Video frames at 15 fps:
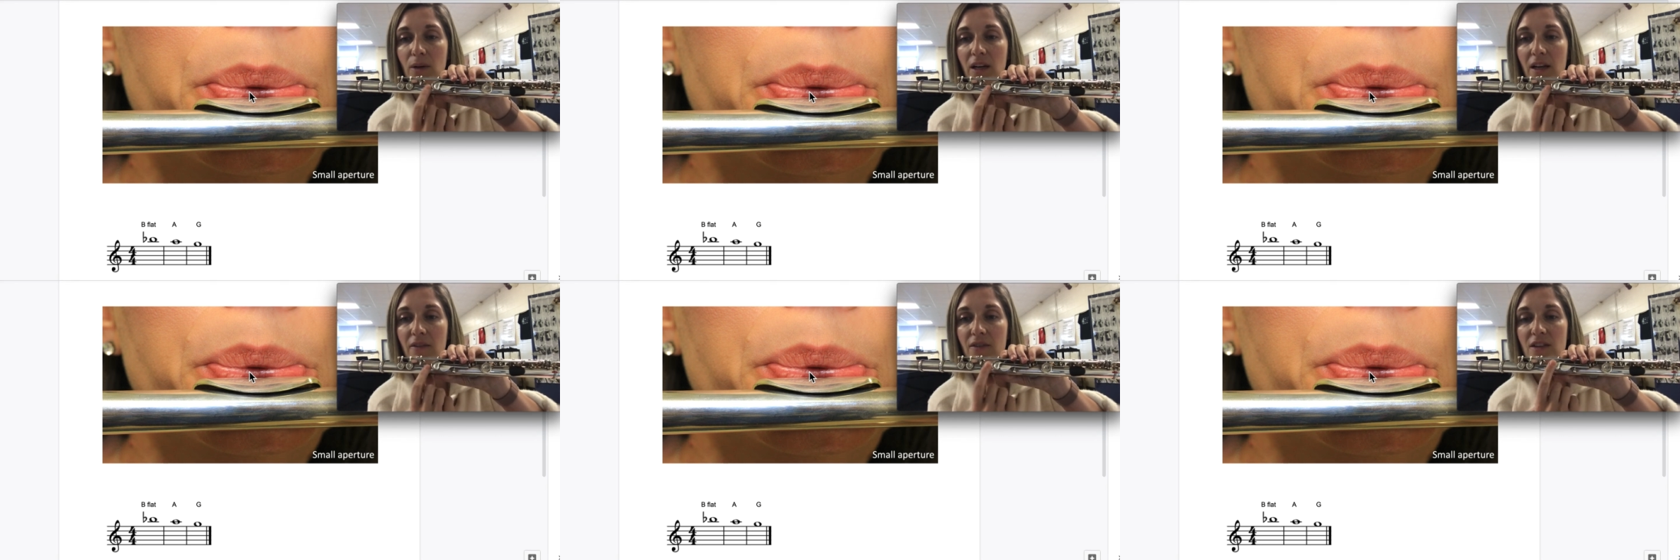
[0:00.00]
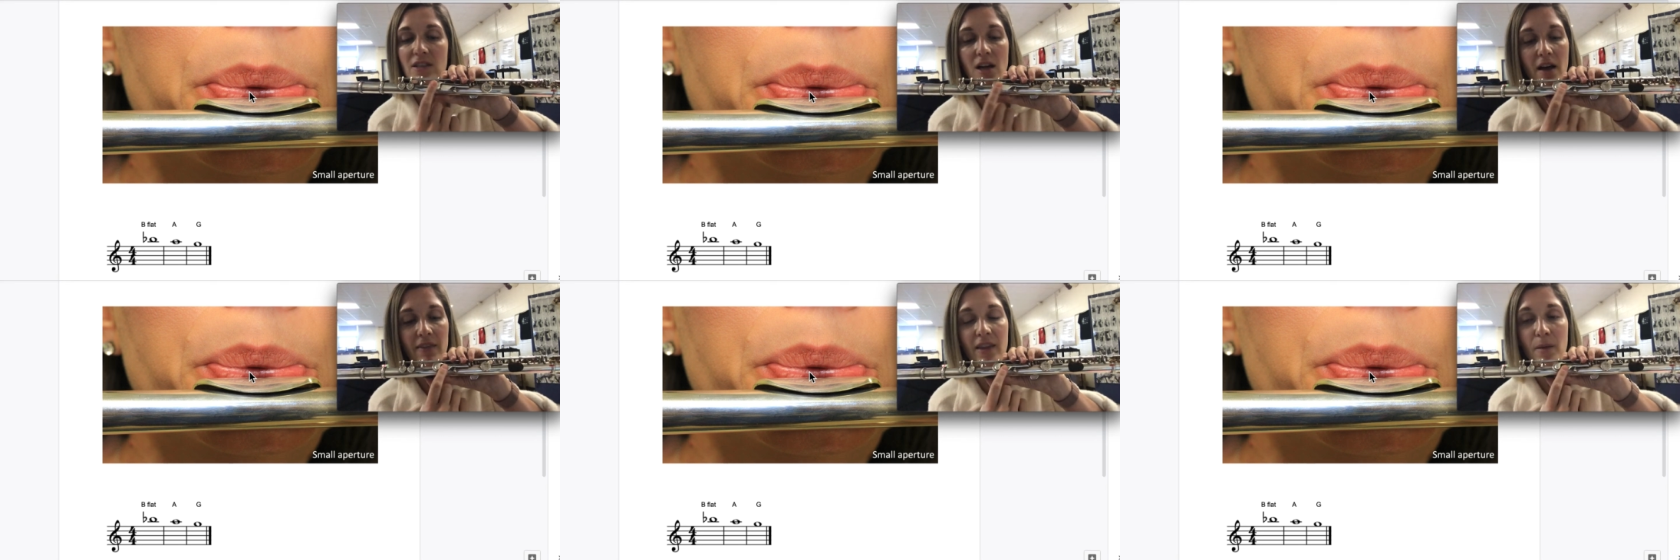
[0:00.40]
If it's
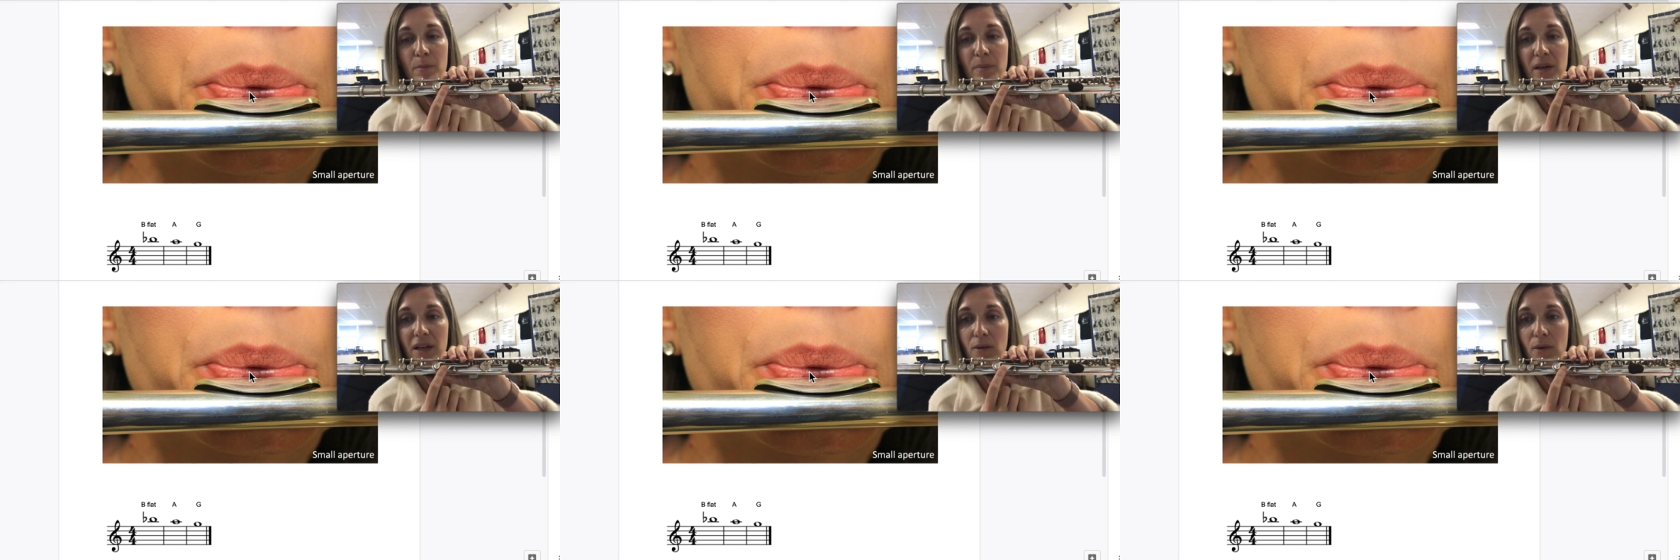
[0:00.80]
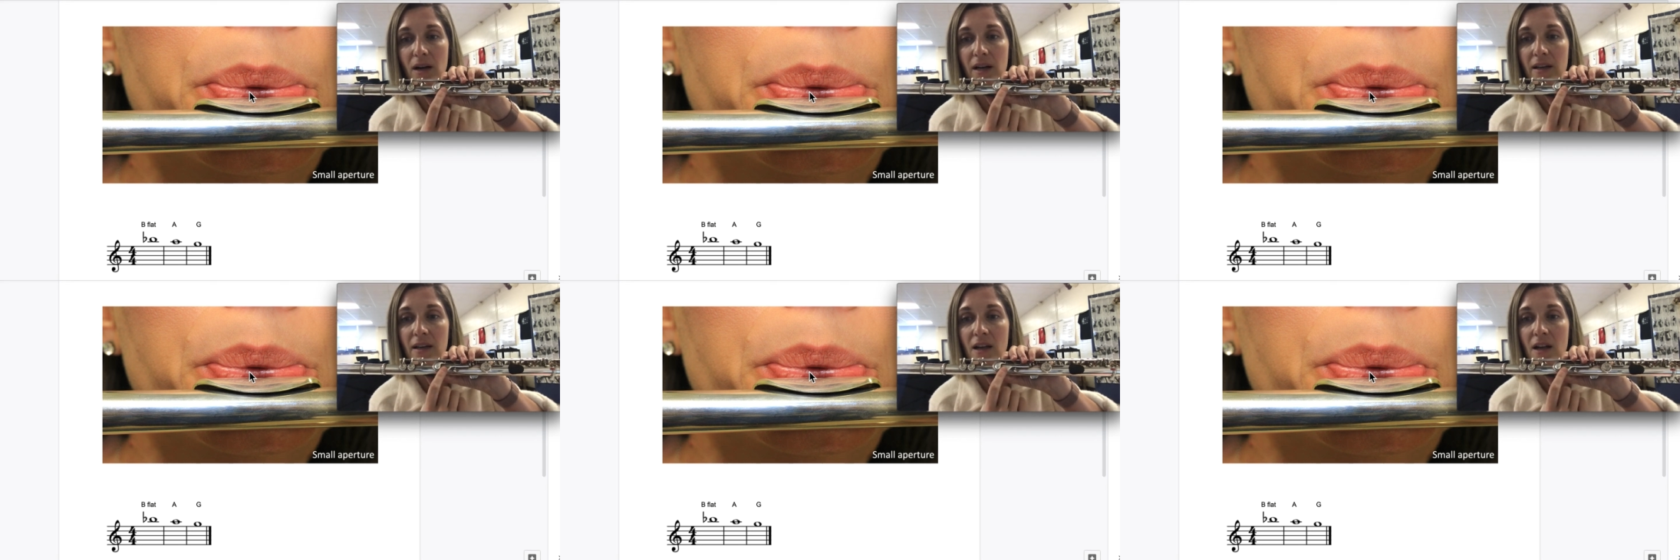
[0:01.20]
on the big
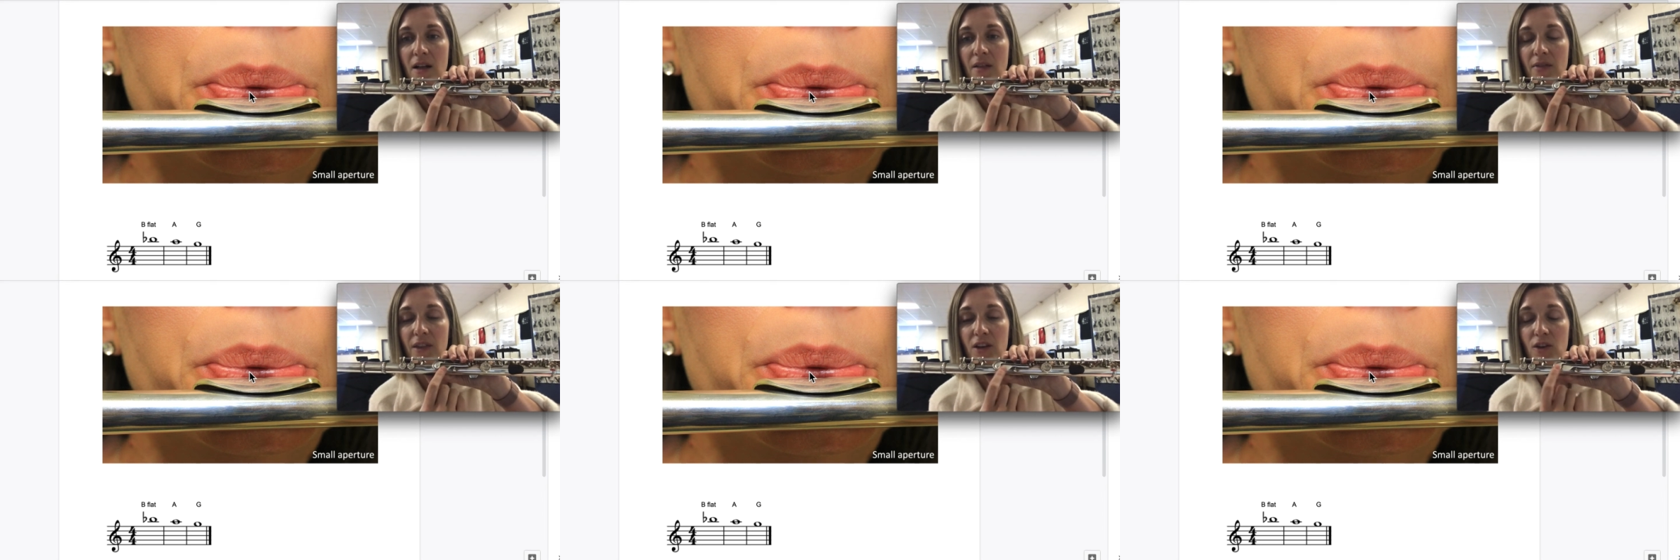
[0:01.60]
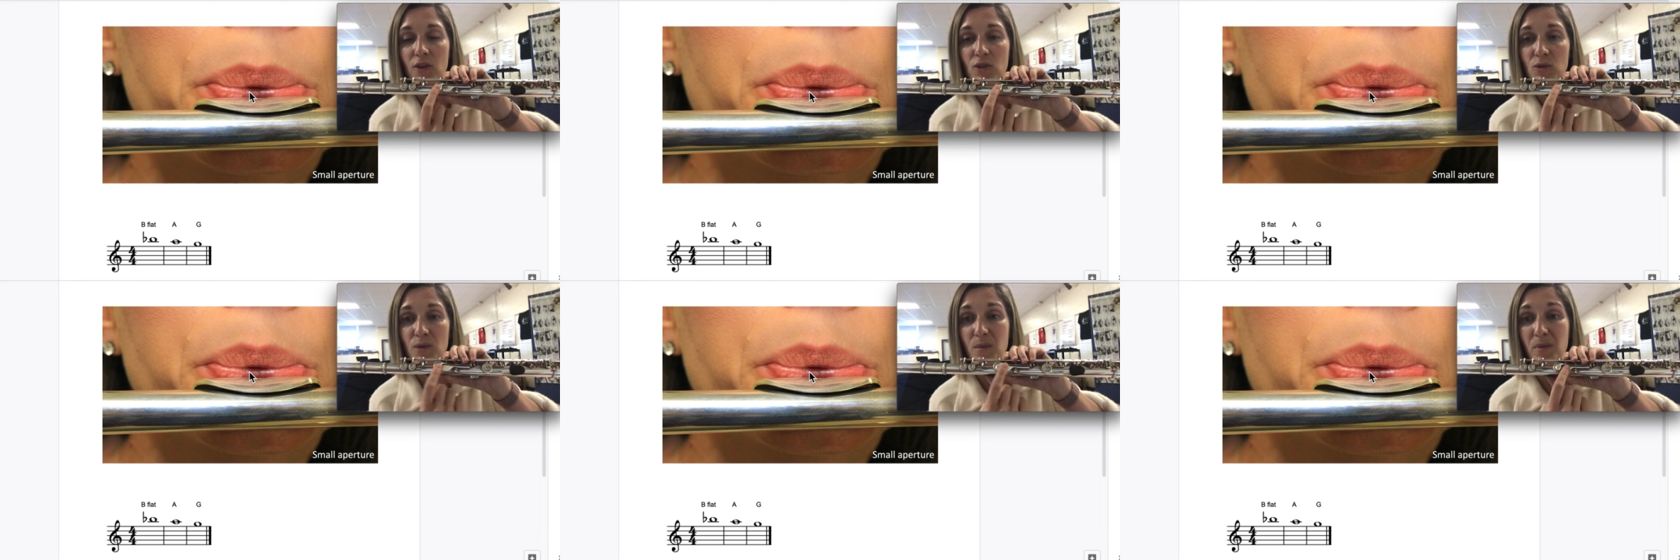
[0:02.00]
one, the
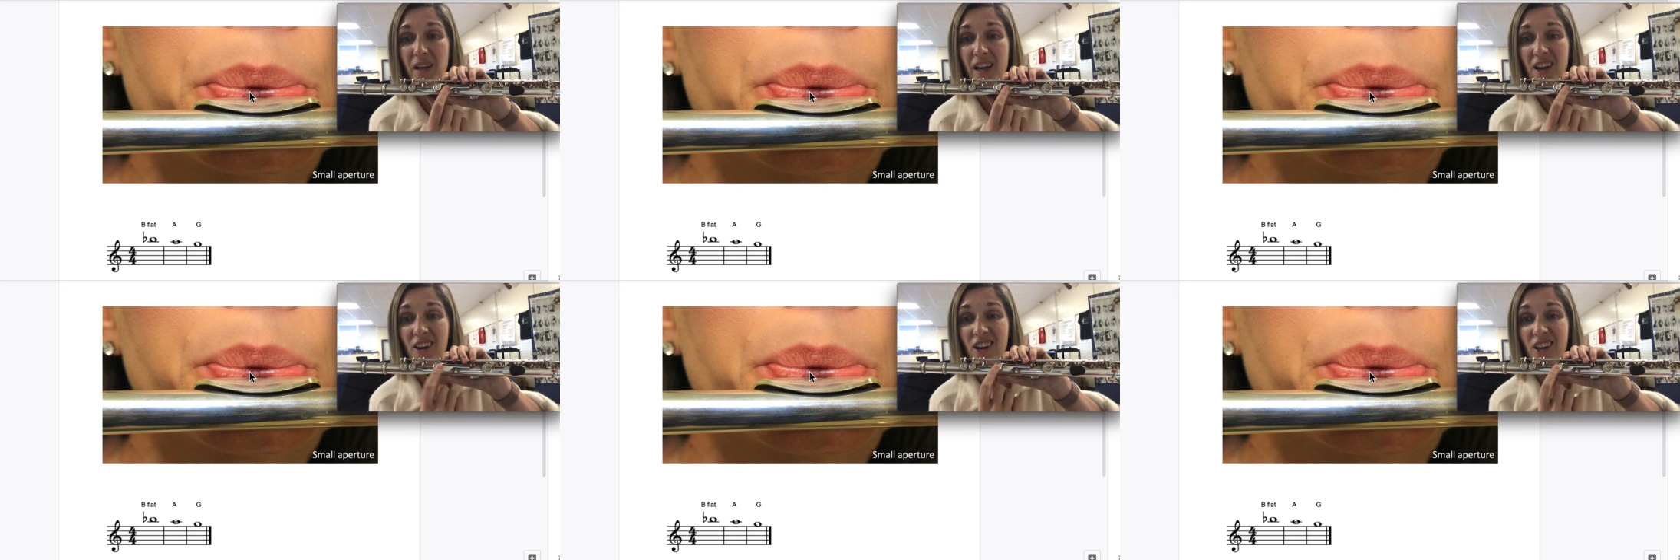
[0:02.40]
notes we play are